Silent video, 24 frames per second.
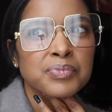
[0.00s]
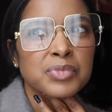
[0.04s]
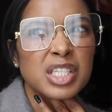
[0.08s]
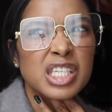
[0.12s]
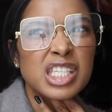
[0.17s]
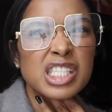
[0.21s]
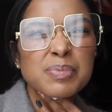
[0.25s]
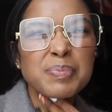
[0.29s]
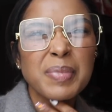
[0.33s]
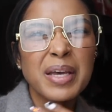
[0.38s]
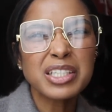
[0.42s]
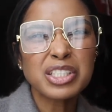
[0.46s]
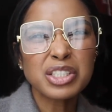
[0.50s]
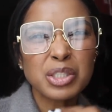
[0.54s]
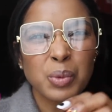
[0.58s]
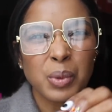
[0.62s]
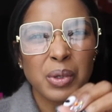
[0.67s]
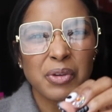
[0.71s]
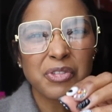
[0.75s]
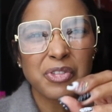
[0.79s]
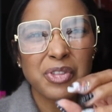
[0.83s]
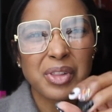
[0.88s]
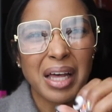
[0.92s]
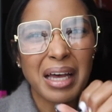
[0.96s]
Especially
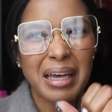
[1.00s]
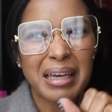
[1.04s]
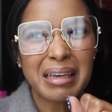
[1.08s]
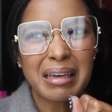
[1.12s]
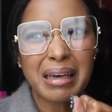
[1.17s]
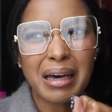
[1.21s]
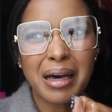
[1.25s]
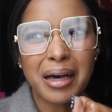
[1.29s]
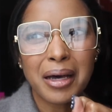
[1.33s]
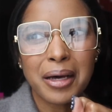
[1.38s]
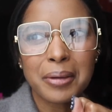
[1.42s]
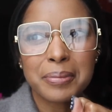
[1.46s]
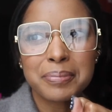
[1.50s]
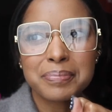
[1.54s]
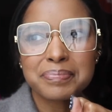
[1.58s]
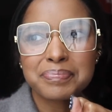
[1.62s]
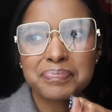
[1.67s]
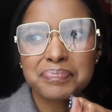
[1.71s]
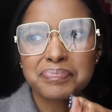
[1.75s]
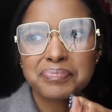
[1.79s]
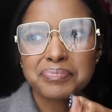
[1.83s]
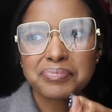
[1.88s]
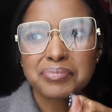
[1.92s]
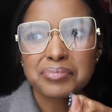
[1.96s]
with, like
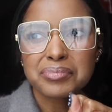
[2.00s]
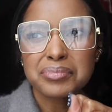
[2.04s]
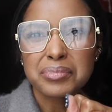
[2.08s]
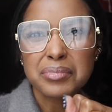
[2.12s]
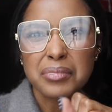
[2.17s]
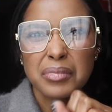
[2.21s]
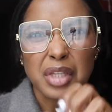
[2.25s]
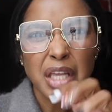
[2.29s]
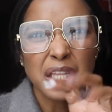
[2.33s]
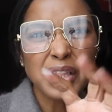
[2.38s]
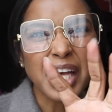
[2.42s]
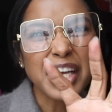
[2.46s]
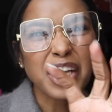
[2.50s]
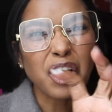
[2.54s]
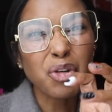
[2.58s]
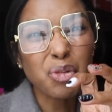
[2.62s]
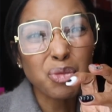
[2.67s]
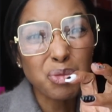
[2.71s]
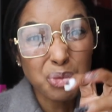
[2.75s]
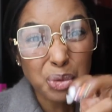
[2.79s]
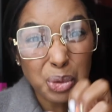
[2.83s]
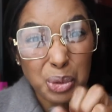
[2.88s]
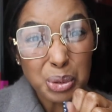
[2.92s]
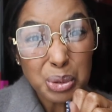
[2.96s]
a
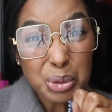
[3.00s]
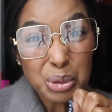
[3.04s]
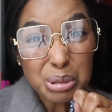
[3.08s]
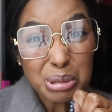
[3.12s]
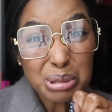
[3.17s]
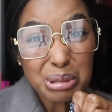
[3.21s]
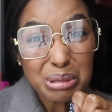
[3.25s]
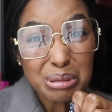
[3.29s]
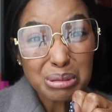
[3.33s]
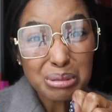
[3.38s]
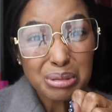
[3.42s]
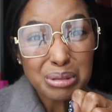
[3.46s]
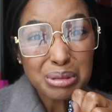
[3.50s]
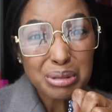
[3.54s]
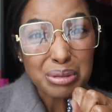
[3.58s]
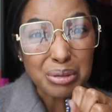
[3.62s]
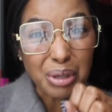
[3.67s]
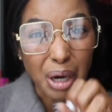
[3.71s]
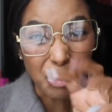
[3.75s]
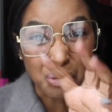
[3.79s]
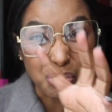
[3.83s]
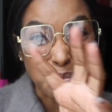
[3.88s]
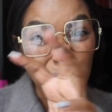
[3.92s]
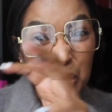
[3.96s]

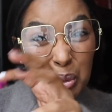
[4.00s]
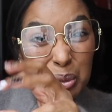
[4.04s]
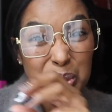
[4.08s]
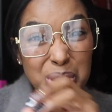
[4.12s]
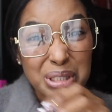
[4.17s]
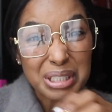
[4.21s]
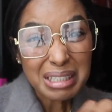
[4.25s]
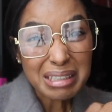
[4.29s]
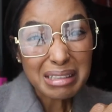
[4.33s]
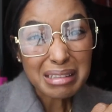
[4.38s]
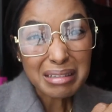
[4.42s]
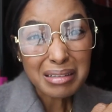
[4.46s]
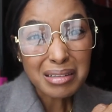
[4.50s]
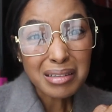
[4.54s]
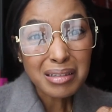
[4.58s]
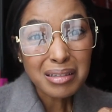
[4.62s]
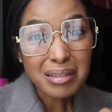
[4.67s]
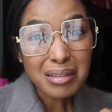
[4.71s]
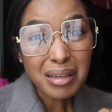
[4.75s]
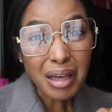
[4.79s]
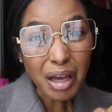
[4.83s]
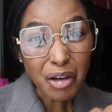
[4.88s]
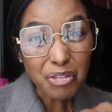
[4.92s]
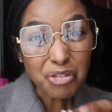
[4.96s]
ruching
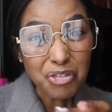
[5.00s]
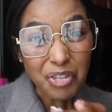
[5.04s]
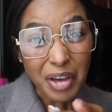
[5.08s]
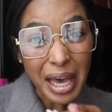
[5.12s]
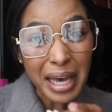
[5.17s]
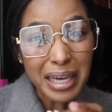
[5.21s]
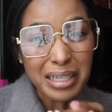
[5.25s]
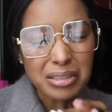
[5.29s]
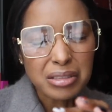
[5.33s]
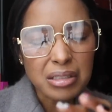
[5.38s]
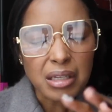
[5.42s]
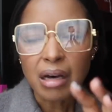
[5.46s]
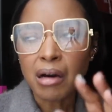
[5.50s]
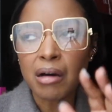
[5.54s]
effect.